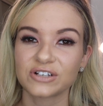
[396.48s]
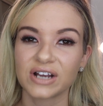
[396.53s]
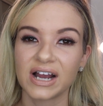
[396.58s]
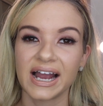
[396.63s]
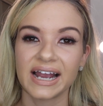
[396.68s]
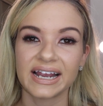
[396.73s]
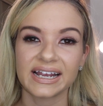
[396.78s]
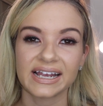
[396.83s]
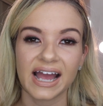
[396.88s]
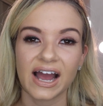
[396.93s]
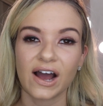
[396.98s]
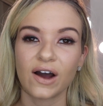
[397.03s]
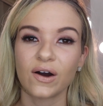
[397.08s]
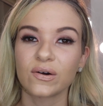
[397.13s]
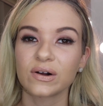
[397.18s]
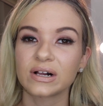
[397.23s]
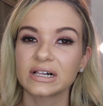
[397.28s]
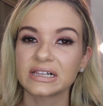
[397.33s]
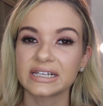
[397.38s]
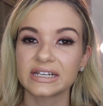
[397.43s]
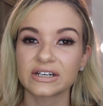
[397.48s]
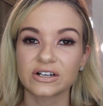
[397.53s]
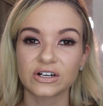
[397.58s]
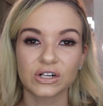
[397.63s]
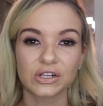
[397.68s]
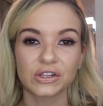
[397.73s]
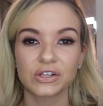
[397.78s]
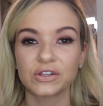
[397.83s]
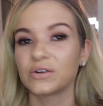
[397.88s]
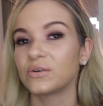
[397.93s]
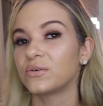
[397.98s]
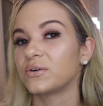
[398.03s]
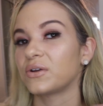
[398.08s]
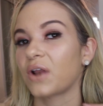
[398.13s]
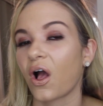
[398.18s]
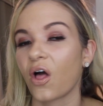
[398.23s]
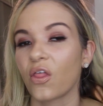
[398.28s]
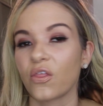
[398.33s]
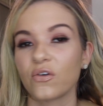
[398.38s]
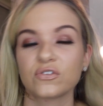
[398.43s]
trying out glitter glue and
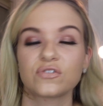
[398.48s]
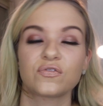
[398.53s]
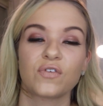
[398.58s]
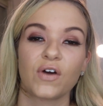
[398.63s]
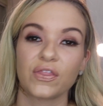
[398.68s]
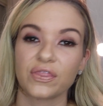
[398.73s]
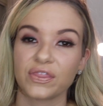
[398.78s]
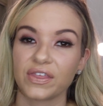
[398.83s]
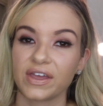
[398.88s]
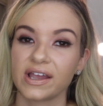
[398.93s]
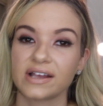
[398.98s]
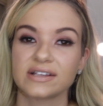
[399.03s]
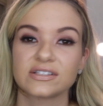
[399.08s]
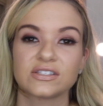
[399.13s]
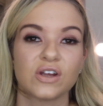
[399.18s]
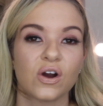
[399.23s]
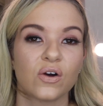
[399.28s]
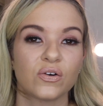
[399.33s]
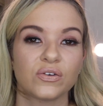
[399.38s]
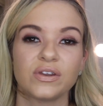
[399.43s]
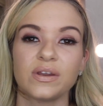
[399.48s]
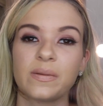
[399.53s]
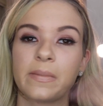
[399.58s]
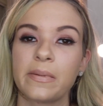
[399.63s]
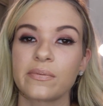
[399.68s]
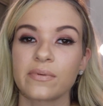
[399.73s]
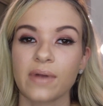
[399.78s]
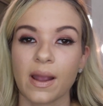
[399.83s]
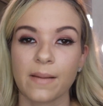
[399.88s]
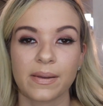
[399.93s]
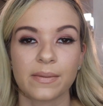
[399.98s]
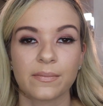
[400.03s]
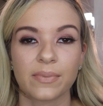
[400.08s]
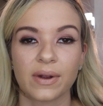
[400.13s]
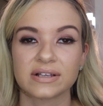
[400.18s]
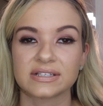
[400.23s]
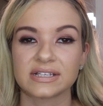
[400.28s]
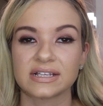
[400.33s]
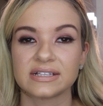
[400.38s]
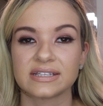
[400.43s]
all those fun things. No, you need to be wrapping
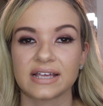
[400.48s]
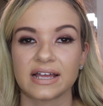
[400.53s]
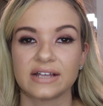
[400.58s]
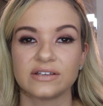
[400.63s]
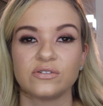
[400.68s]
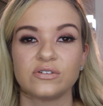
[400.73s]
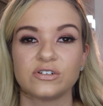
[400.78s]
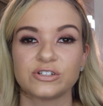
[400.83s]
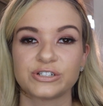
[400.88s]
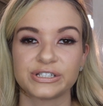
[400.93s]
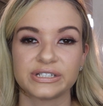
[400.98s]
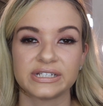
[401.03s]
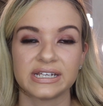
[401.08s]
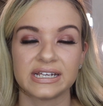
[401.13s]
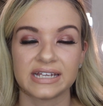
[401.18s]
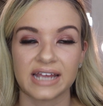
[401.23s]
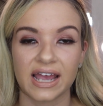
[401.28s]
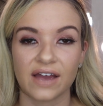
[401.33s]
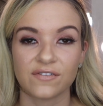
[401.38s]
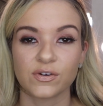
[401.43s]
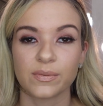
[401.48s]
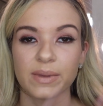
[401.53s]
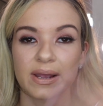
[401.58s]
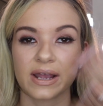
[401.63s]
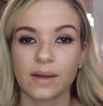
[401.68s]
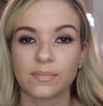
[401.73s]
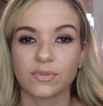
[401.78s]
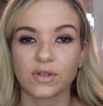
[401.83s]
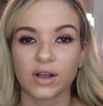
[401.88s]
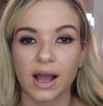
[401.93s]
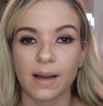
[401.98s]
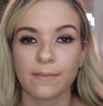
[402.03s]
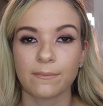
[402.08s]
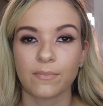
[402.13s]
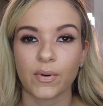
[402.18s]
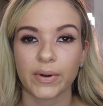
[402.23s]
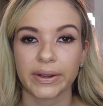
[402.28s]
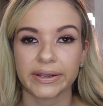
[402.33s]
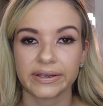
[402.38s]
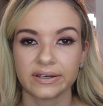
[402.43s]
presents and you just need to have your makeup look on
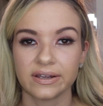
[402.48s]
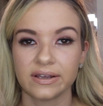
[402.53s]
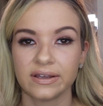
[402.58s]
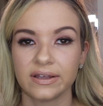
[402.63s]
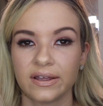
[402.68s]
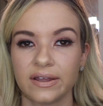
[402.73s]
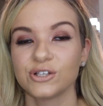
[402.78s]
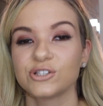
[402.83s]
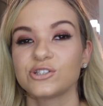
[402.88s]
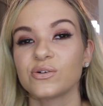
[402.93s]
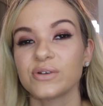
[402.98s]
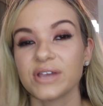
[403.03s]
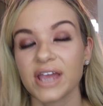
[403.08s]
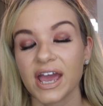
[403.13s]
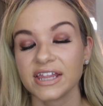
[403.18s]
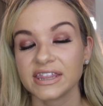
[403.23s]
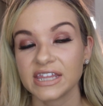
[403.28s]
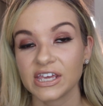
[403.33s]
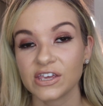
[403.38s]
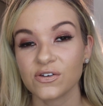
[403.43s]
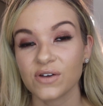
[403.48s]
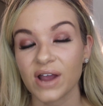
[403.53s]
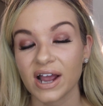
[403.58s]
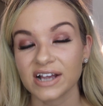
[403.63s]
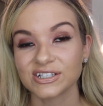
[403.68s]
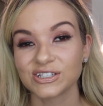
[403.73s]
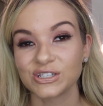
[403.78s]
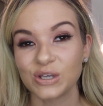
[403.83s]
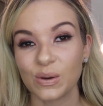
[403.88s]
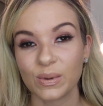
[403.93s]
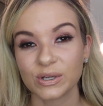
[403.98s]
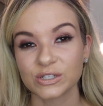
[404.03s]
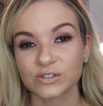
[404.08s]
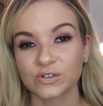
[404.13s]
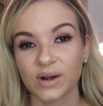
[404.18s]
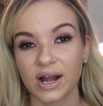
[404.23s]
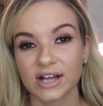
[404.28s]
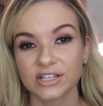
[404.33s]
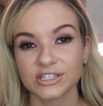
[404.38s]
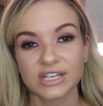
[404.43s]
point. So yeah, thank you guys so much
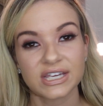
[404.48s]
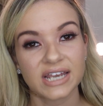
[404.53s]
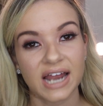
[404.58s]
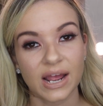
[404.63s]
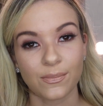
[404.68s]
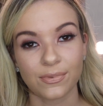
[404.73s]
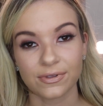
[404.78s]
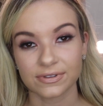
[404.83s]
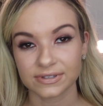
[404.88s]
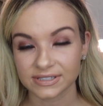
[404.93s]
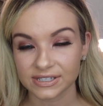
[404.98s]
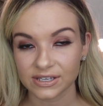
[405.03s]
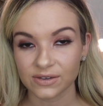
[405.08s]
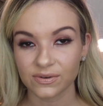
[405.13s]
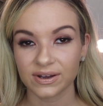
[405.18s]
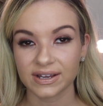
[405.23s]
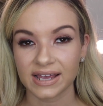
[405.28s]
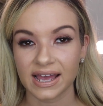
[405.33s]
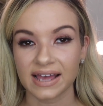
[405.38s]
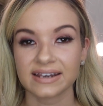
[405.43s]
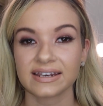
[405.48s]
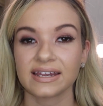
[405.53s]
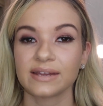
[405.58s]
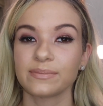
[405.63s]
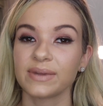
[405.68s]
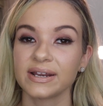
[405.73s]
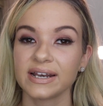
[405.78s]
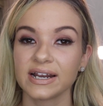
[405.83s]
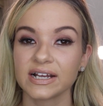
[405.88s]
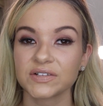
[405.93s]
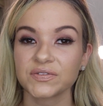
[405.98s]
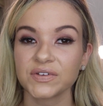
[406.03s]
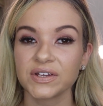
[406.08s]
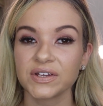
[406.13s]
for watching and I will see you again in my next